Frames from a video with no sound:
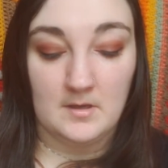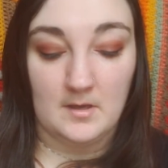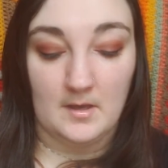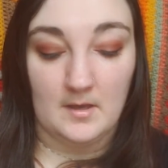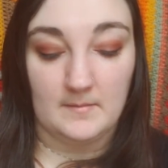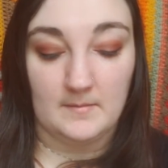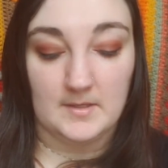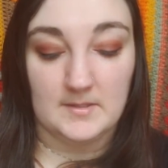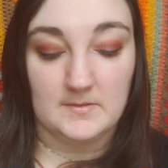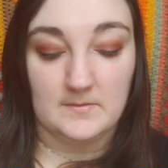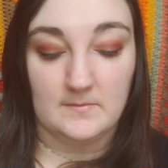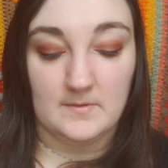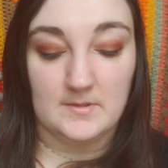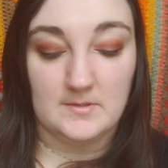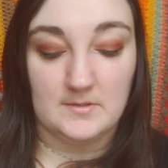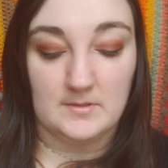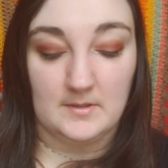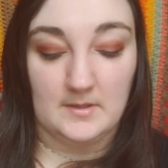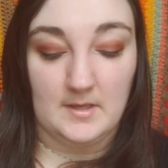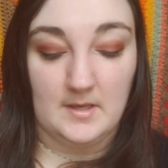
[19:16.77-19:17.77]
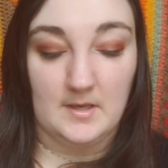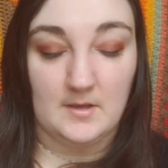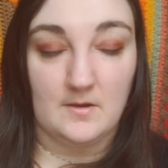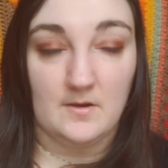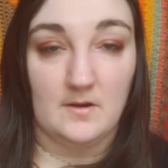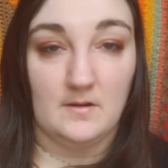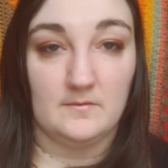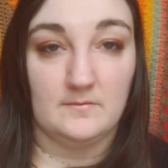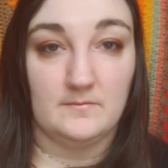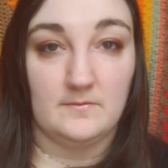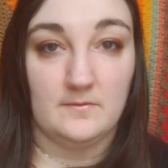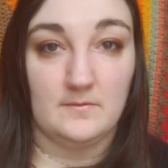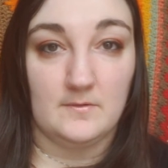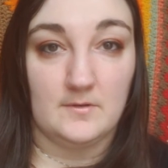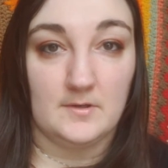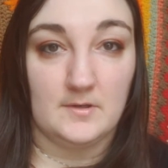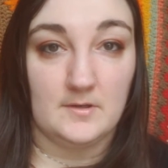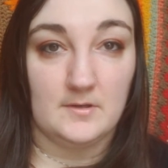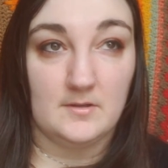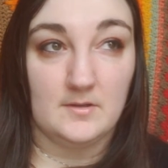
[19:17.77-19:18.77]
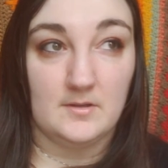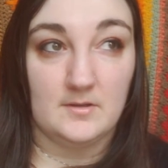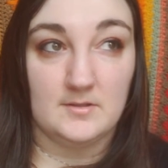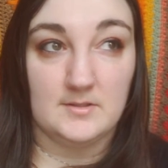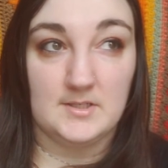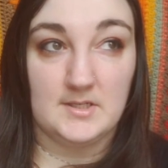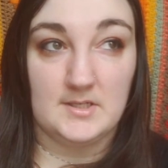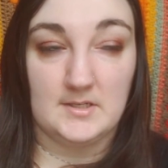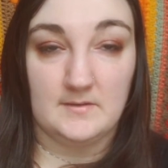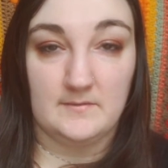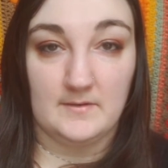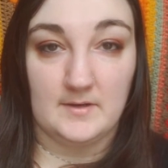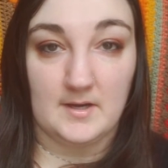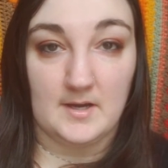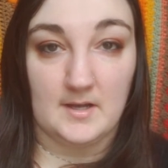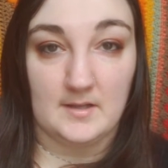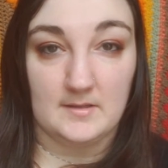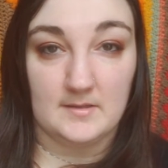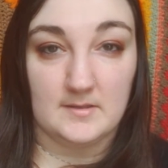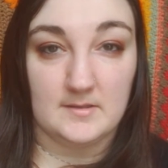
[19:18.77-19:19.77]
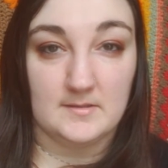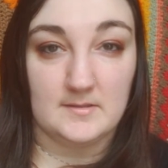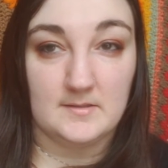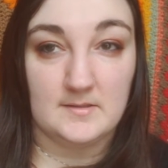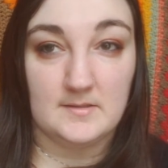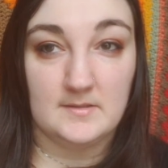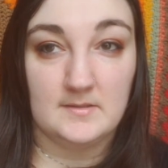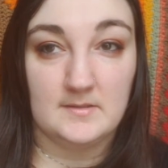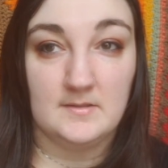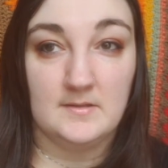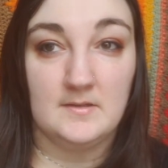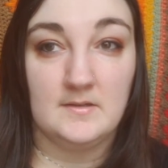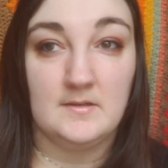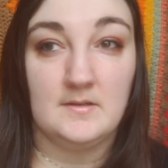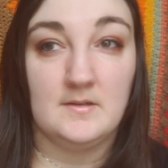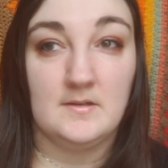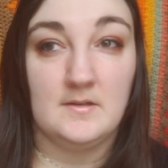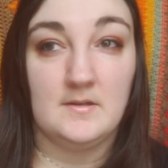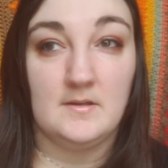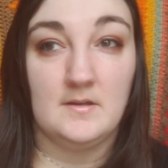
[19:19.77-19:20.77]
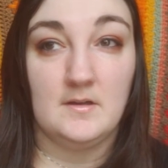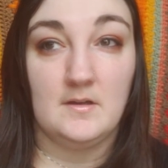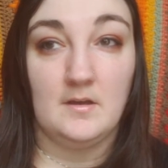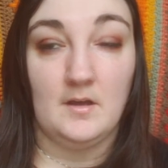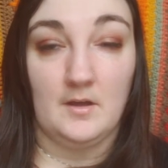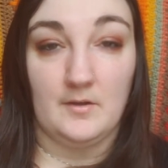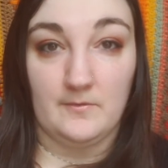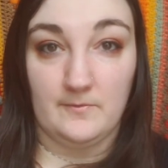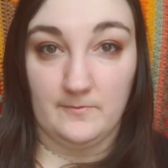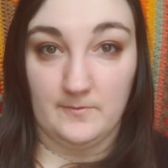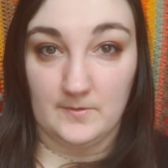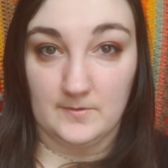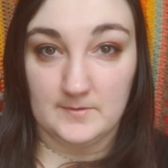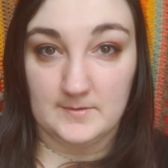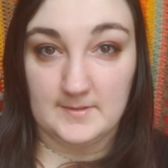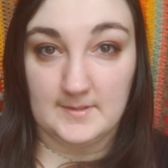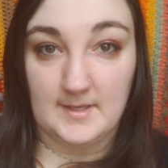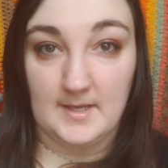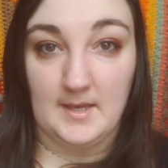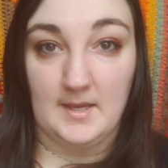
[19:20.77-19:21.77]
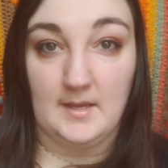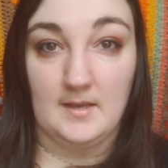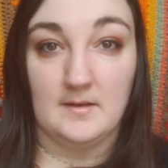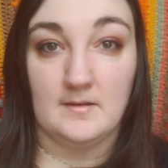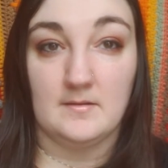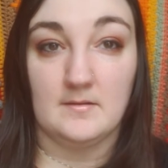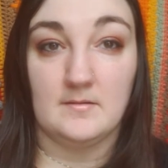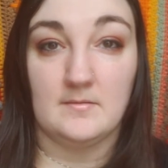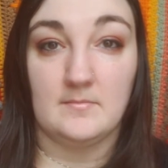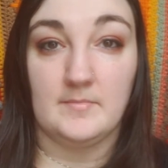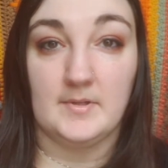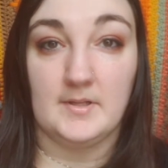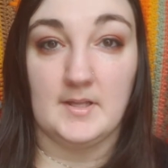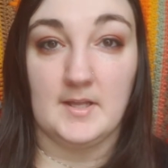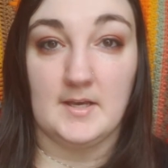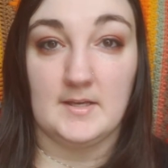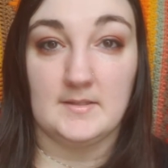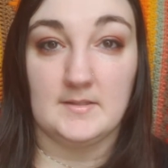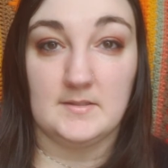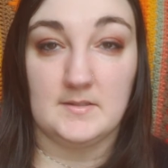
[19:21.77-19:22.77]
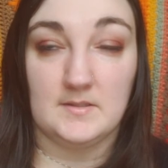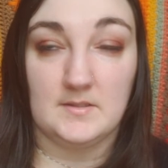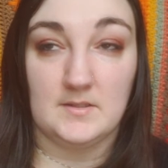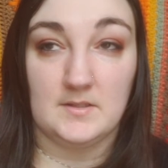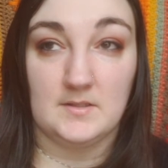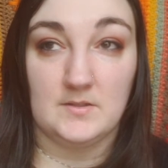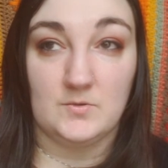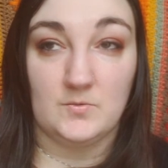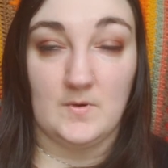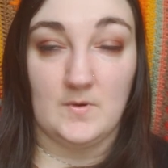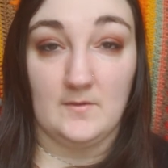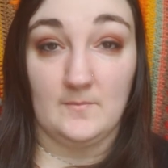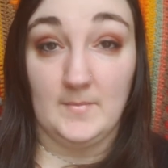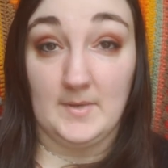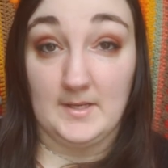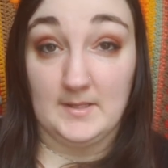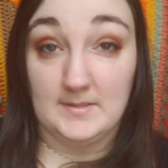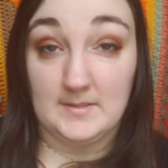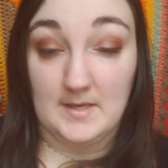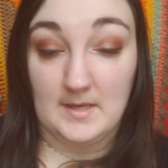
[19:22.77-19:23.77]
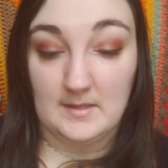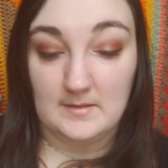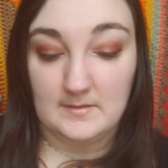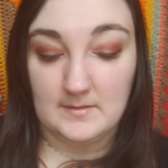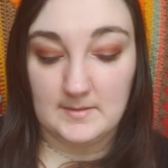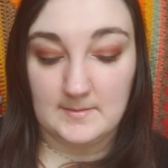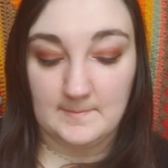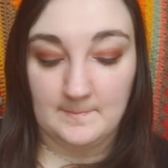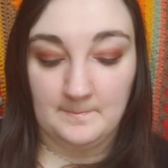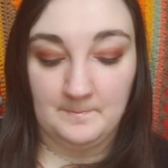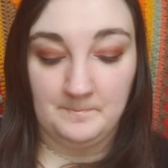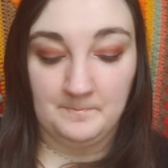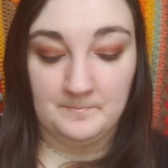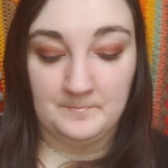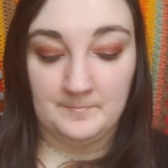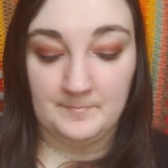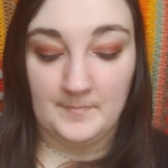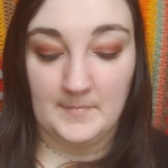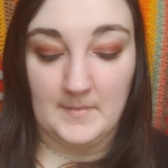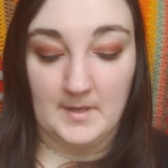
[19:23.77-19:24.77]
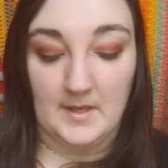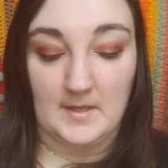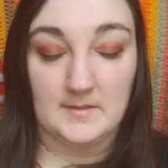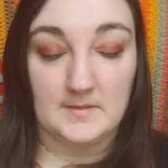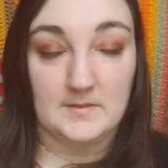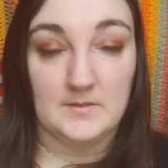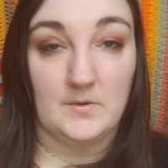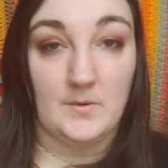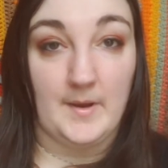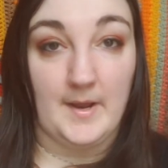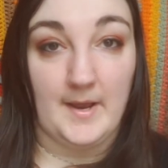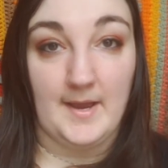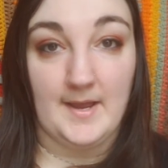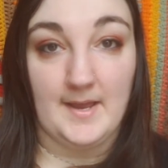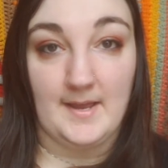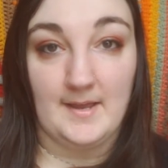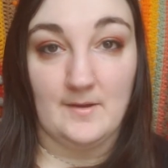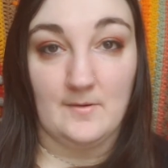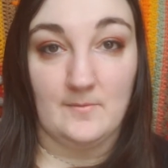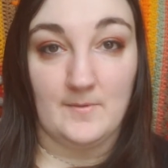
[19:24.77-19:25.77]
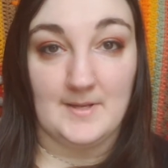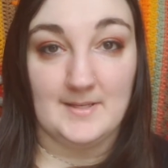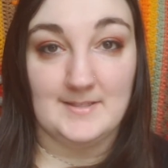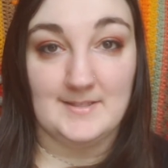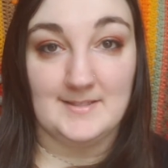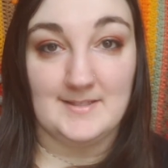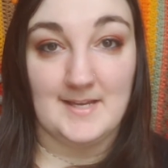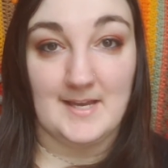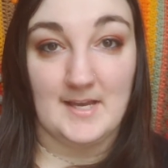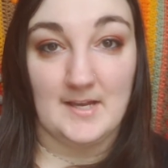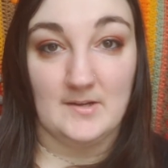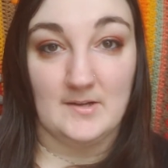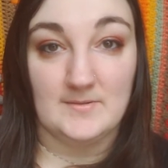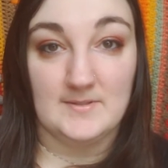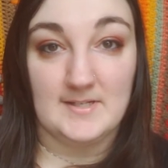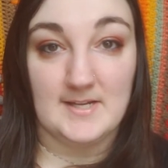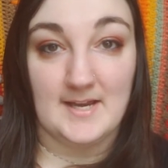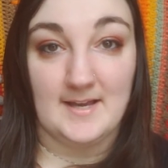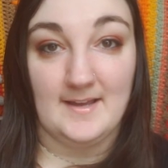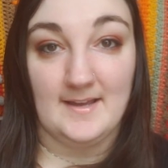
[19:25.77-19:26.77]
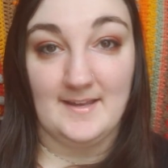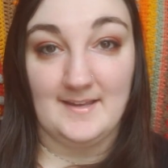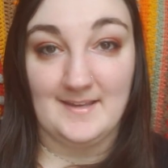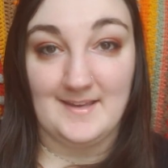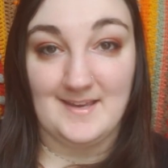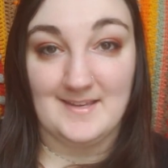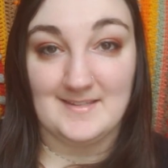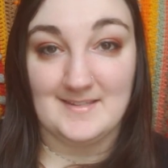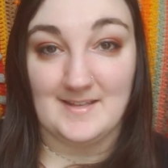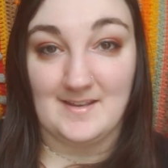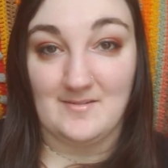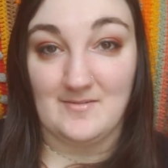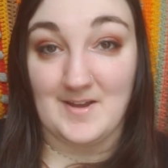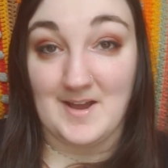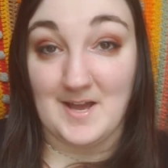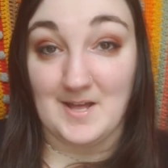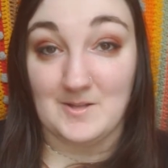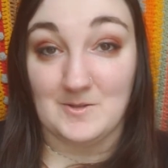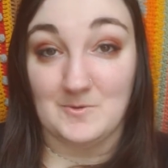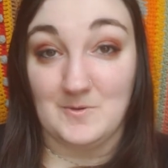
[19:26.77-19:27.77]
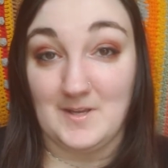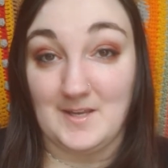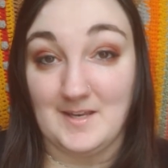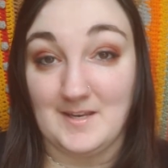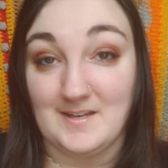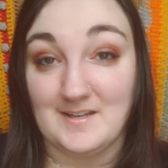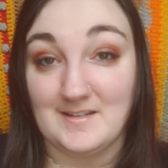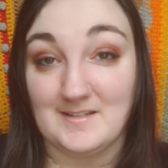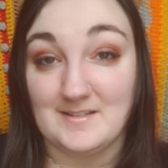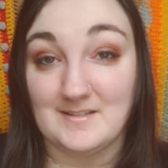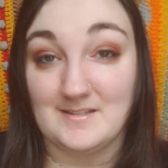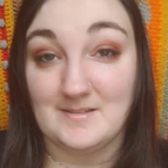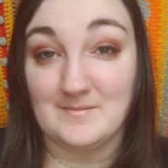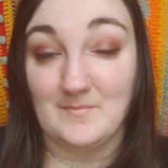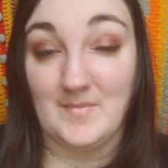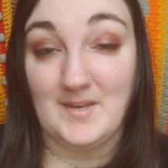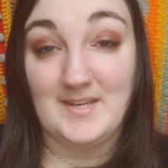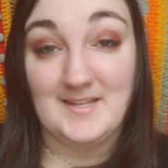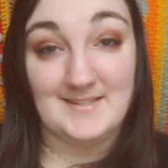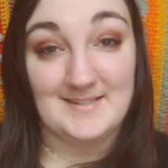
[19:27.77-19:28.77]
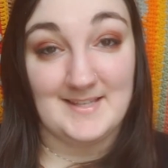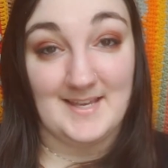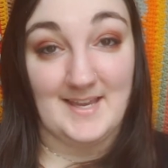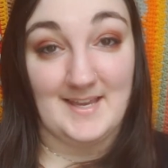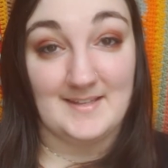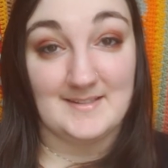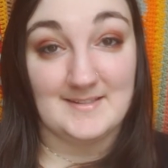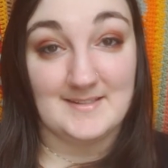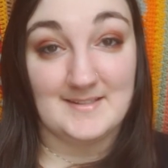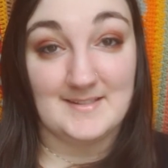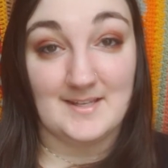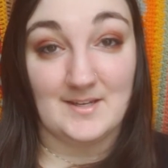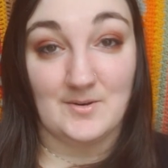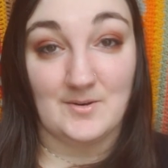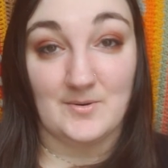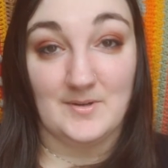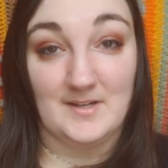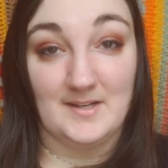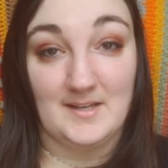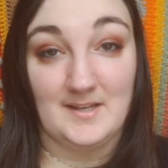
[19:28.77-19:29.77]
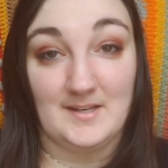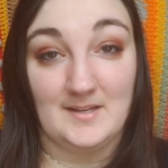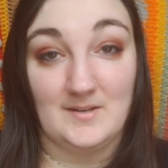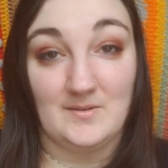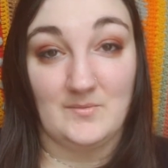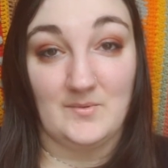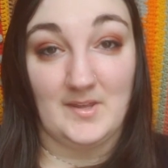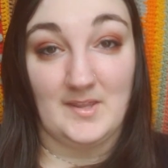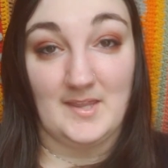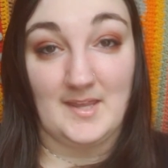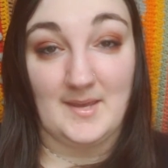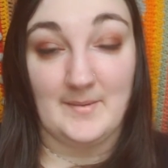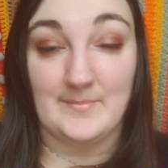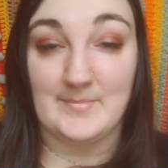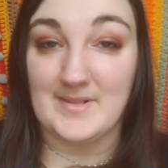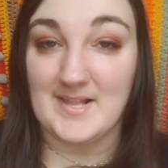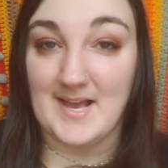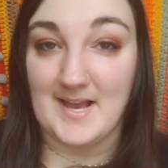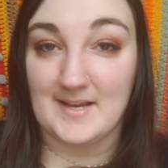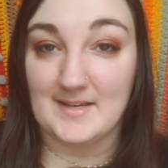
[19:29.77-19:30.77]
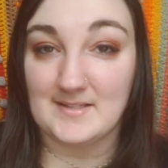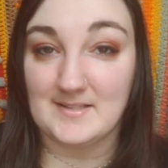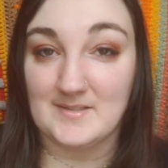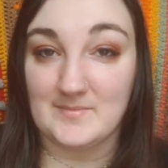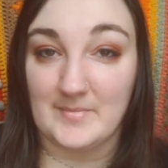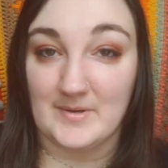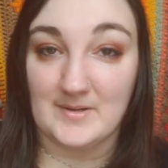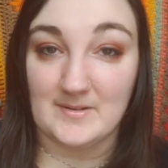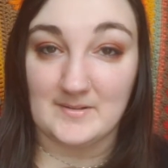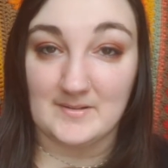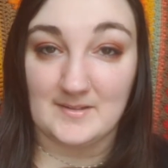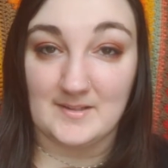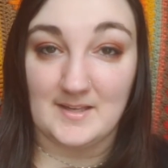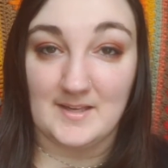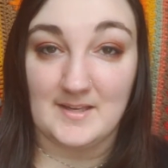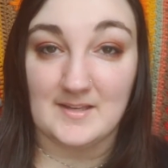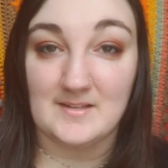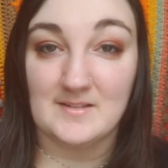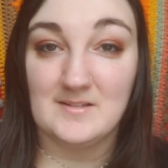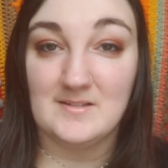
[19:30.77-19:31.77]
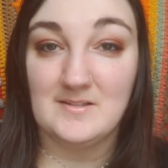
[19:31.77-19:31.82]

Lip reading: because originally it called for 13 different colors, a full skein plus 12 mini skeins. And so I went to town dyeing a set of Halloween mini skeins that coordinated with a black sparkly